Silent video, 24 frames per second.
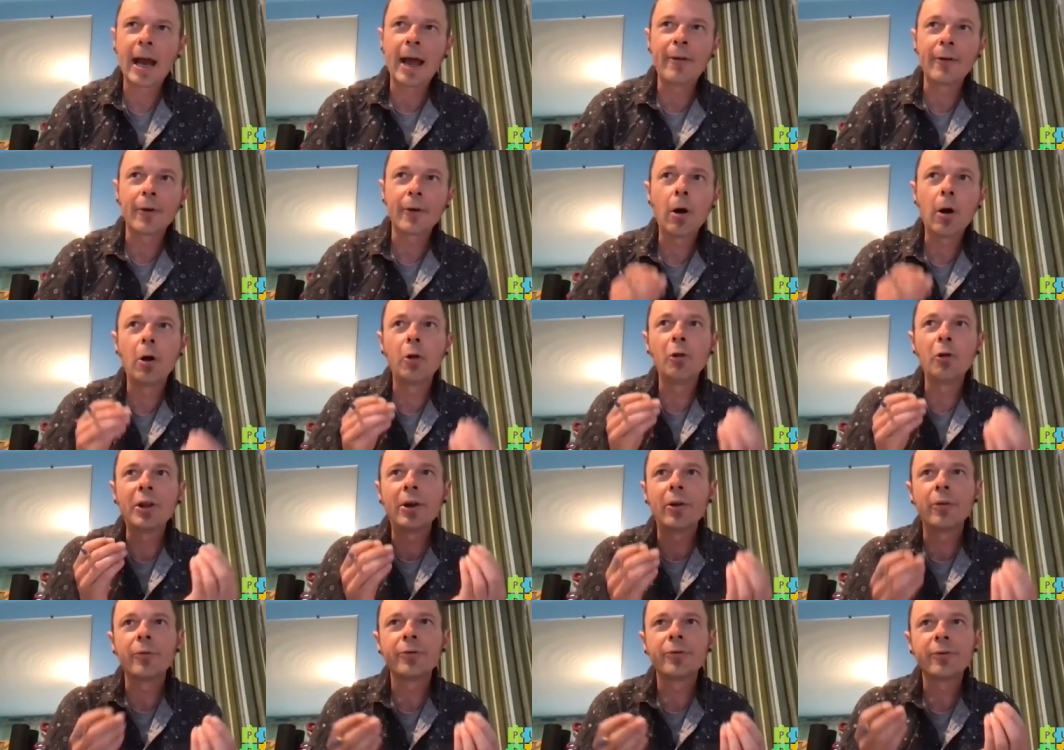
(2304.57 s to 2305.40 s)
And they're all a
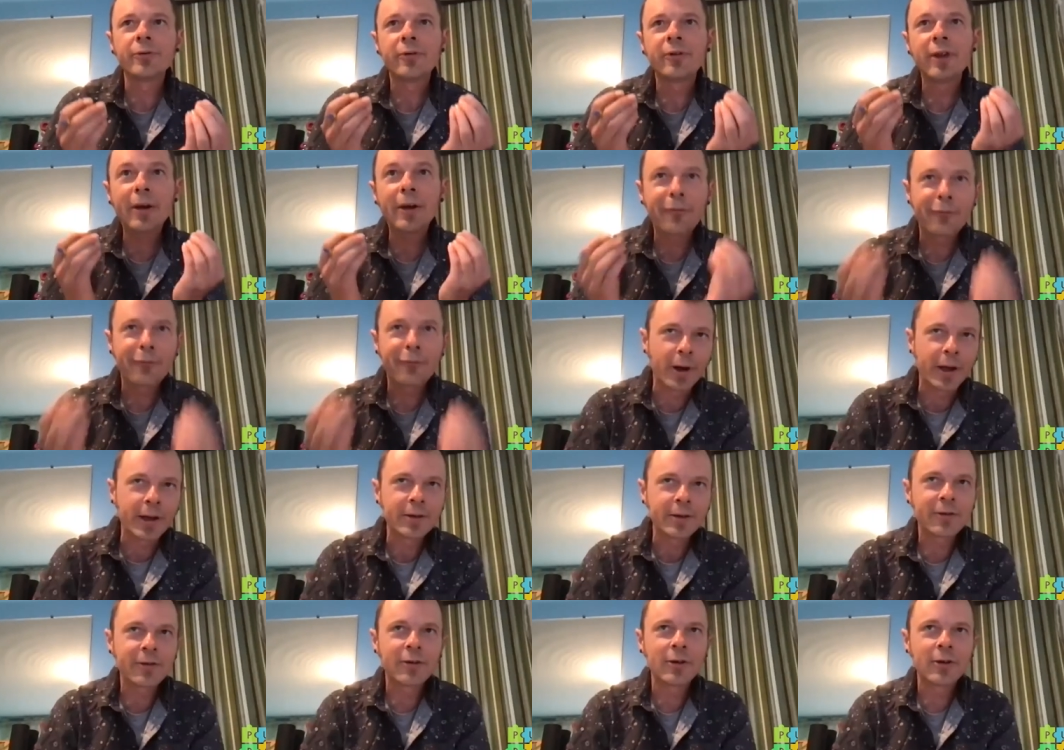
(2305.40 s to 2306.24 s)
little
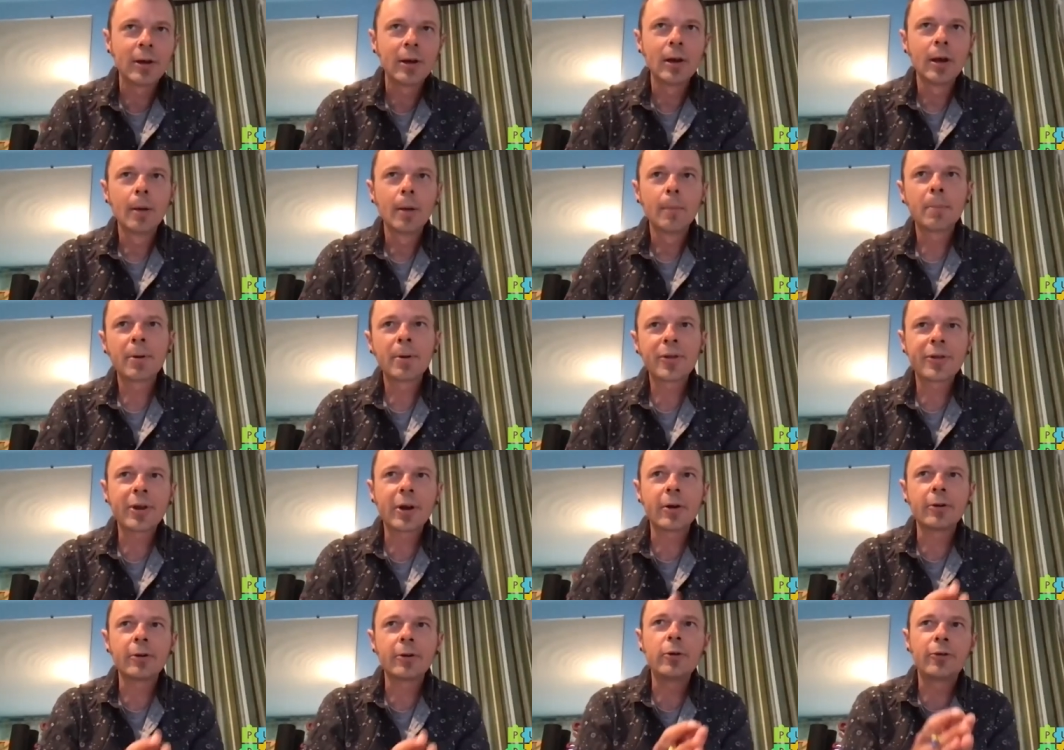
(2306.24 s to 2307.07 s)
different, but
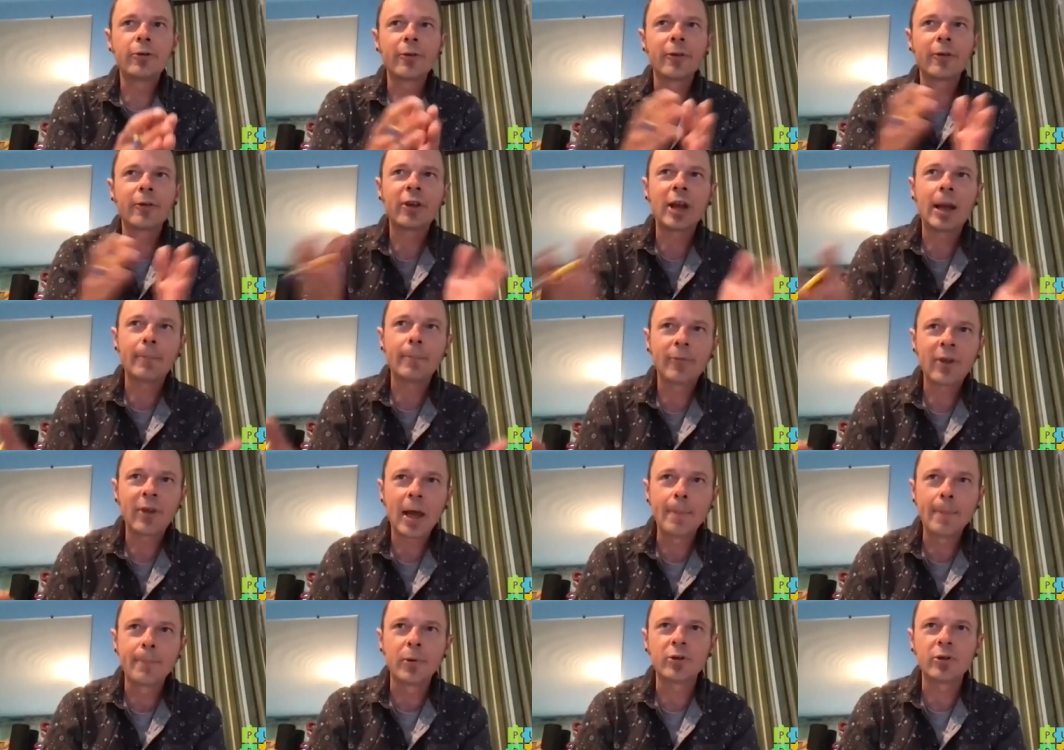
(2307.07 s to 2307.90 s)
they're using the same
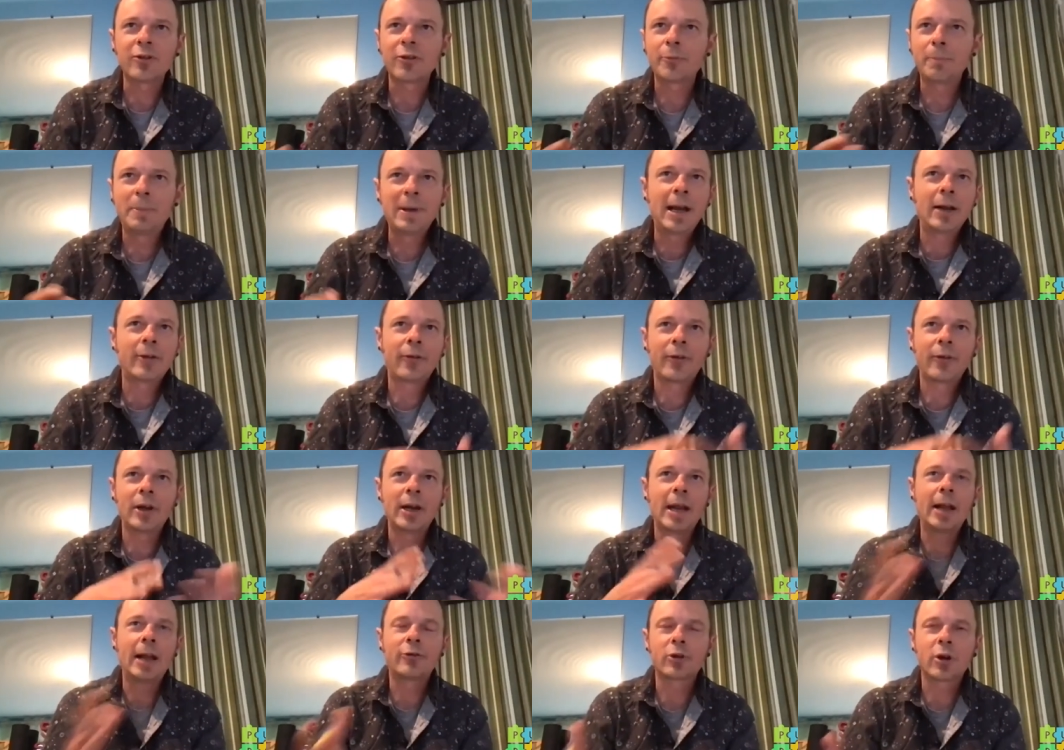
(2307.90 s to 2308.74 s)
template just because of the
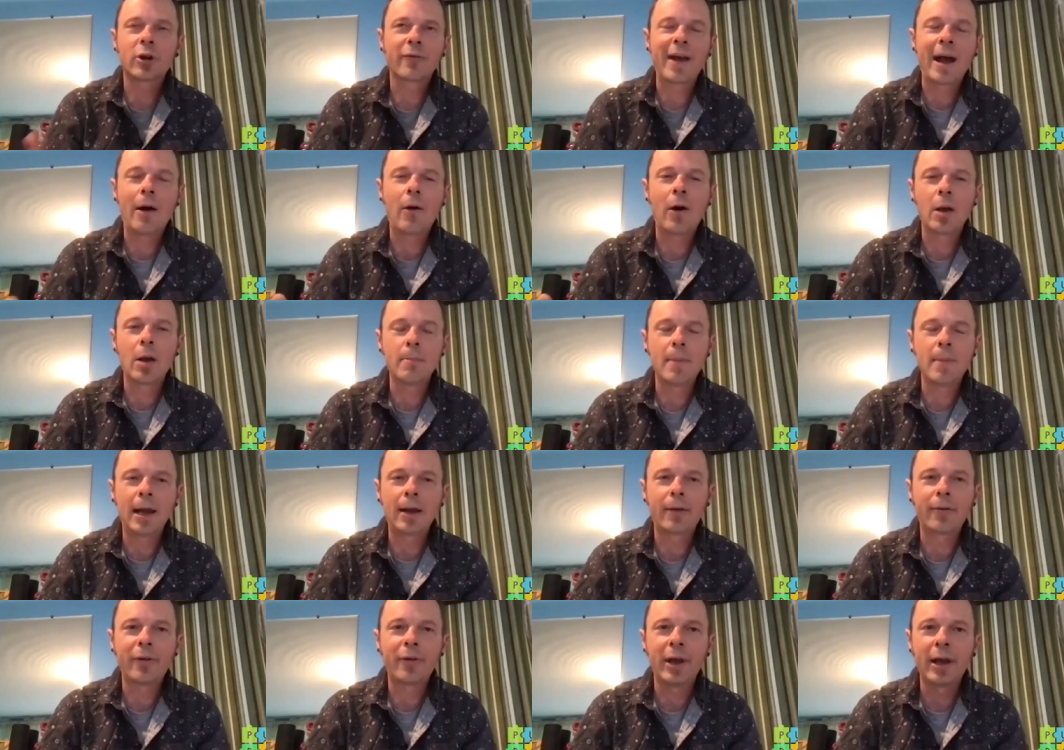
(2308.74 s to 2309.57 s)
nature of how I
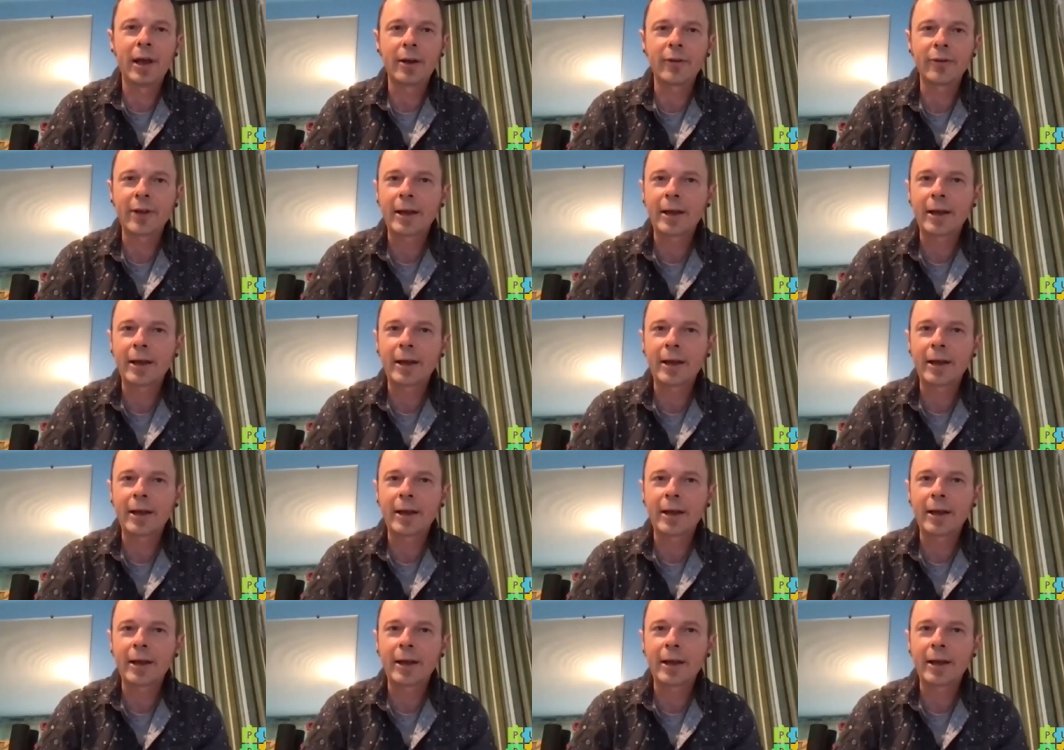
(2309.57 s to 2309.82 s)
make things.